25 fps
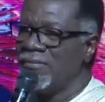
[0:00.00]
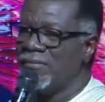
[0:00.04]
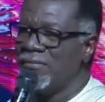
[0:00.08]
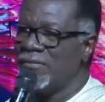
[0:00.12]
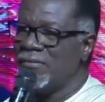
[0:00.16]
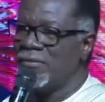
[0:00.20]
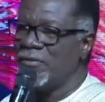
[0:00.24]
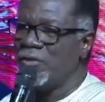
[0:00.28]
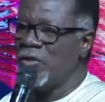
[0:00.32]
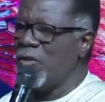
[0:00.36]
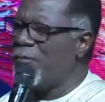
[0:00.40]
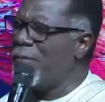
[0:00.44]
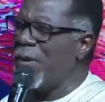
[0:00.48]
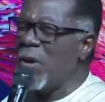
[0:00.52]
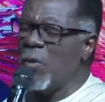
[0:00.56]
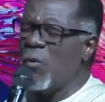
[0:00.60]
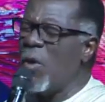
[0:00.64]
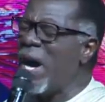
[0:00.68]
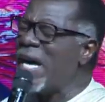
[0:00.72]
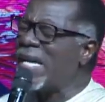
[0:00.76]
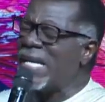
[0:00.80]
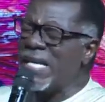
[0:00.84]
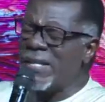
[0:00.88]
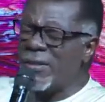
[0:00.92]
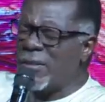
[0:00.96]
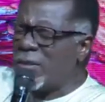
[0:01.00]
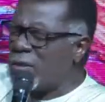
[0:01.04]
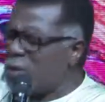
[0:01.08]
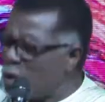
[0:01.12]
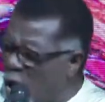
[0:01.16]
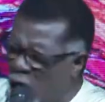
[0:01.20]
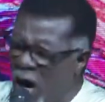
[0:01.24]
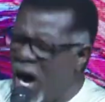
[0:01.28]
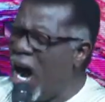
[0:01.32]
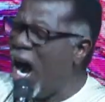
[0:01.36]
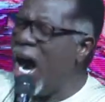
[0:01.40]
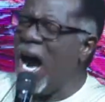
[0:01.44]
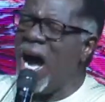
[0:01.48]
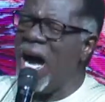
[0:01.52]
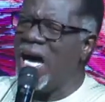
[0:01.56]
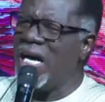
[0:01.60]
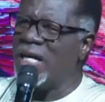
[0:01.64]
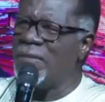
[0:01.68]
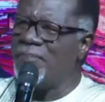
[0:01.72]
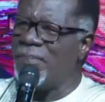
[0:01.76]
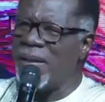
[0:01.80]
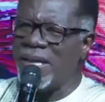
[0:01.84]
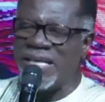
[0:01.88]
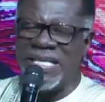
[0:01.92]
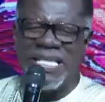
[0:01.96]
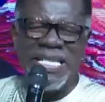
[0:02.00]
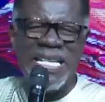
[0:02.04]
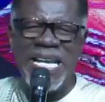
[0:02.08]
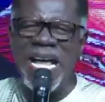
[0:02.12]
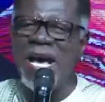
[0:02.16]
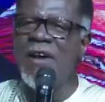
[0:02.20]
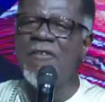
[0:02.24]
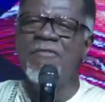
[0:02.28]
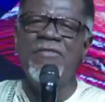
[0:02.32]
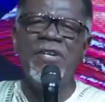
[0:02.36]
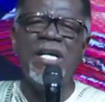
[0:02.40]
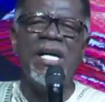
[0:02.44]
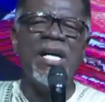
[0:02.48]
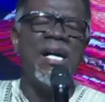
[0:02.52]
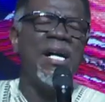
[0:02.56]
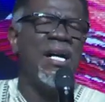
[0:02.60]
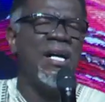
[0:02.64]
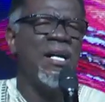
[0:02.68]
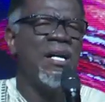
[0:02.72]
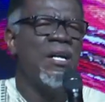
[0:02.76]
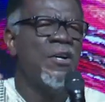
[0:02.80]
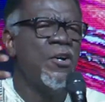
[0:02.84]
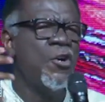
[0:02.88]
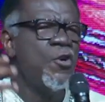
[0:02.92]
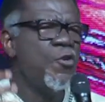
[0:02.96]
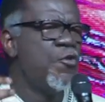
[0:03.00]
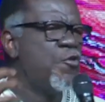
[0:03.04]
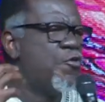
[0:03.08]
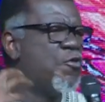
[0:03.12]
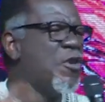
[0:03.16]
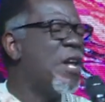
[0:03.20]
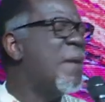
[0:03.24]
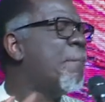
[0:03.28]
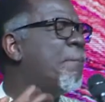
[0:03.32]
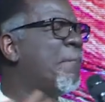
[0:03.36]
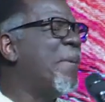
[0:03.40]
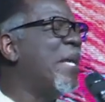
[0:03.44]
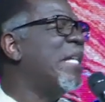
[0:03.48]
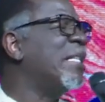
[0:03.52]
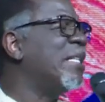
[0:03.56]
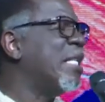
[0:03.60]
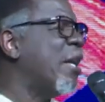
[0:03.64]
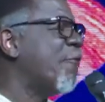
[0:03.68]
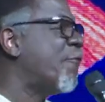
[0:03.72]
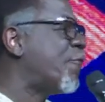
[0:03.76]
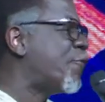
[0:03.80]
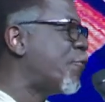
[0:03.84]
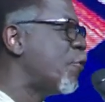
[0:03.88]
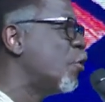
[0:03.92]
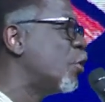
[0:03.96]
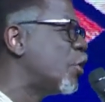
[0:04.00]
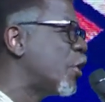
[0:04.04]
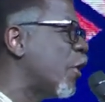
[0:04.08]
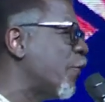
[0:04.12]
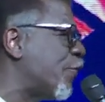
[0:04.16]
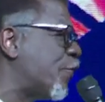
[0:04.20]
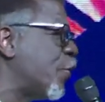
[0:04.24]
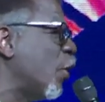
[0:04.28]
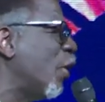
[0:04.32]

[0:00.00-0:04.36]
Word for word: You've been working so hard, but never reaping the fruit of your